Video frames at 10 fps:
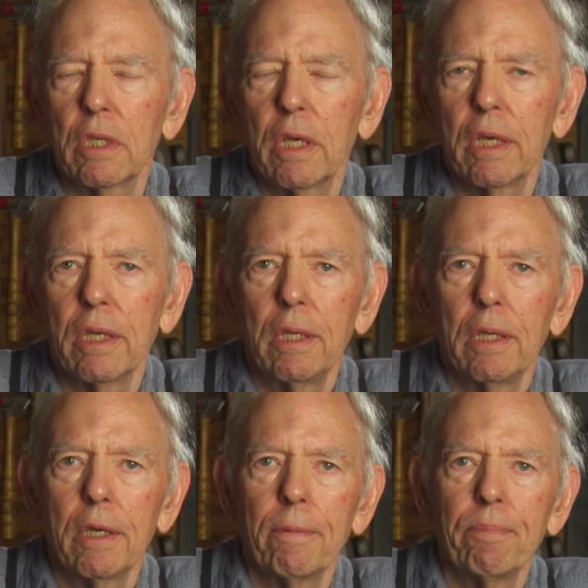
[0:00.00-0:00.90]
And
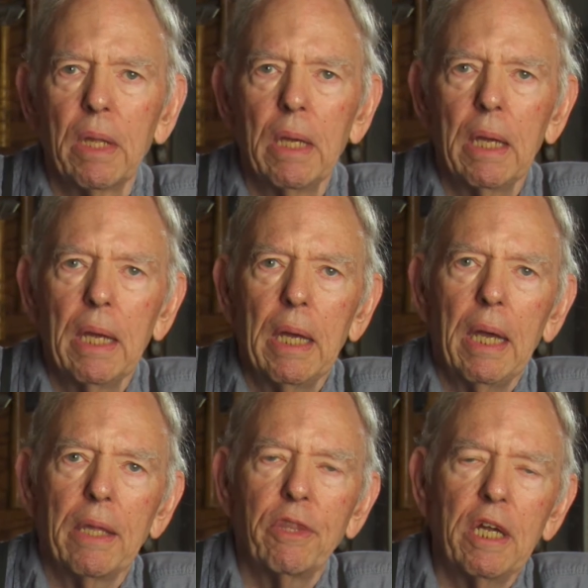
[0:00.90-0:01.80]

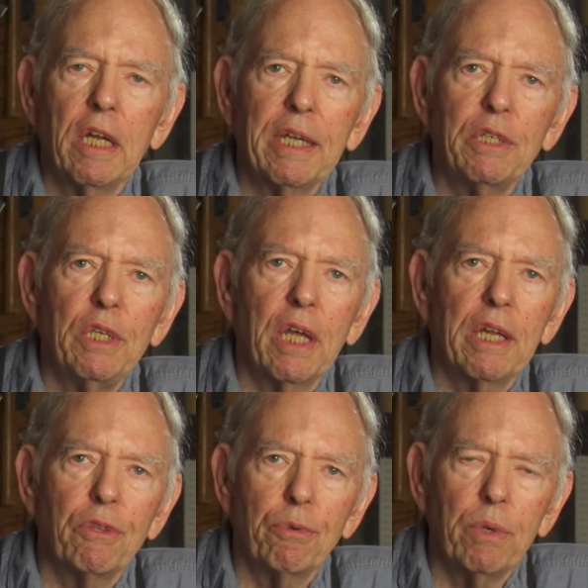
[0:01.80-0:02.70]
then in
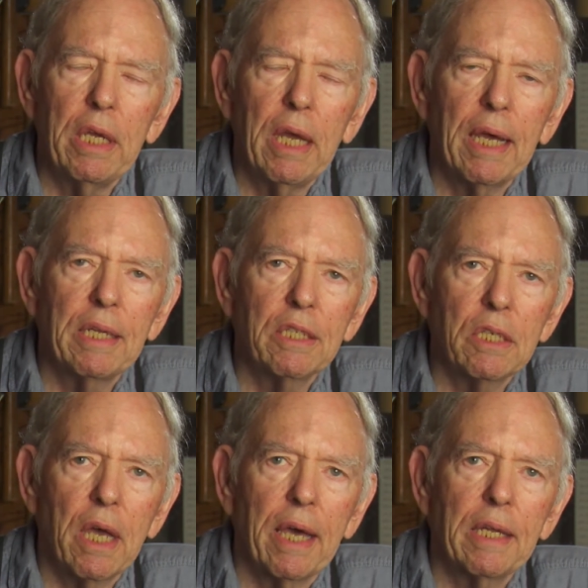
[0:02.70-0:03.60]
1993, I
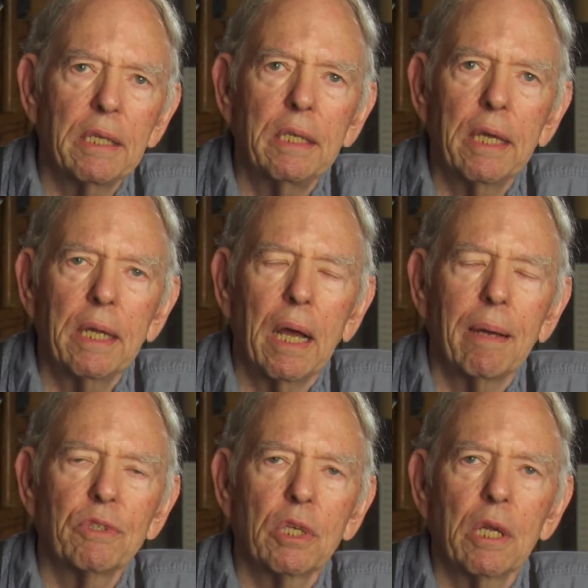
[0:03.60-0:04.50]
decided that
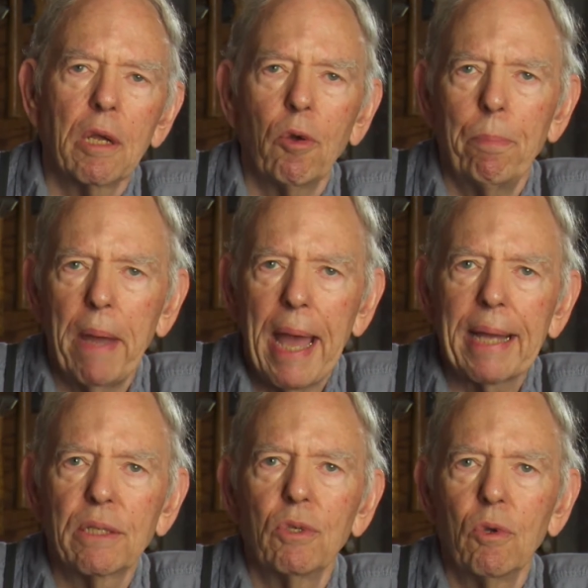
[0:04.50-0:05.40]
I was going to go
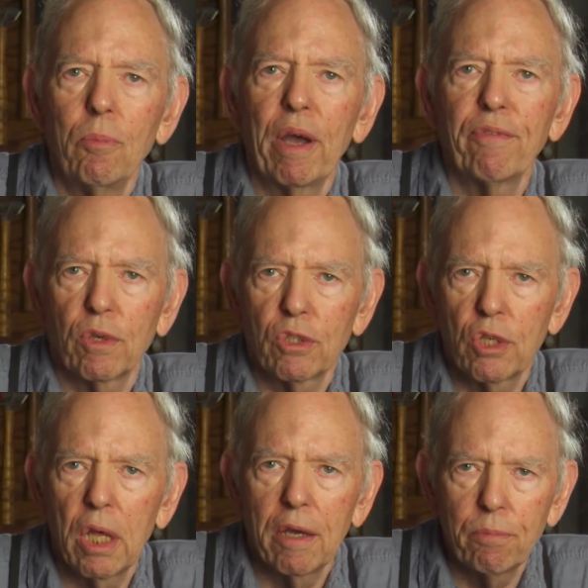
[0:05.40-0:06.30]
back to my
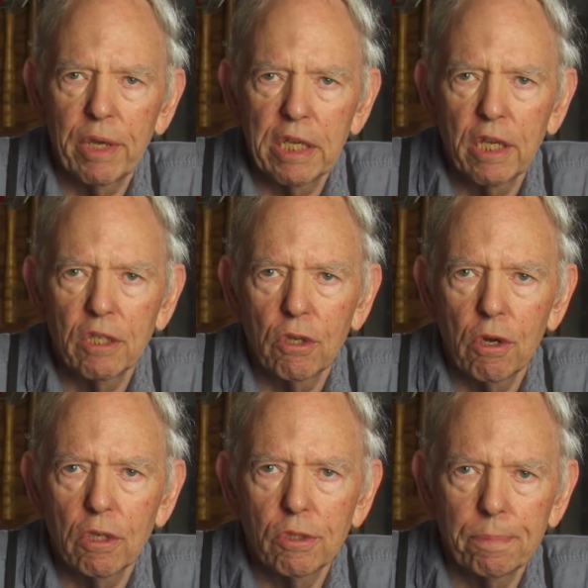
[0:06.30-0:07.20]
first love, making
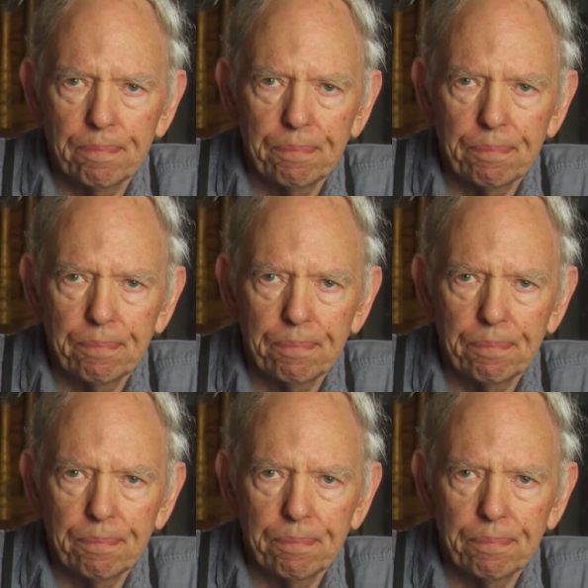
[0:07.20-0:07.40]
guitars.